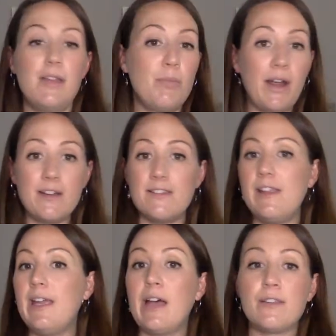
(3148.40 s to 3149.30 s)
in
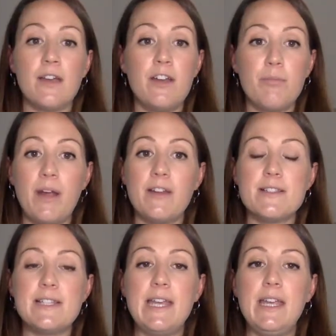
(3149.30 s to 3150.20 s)
pregnancy outside of
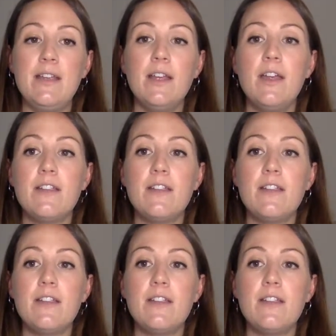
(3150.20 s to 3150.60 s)
pregnancy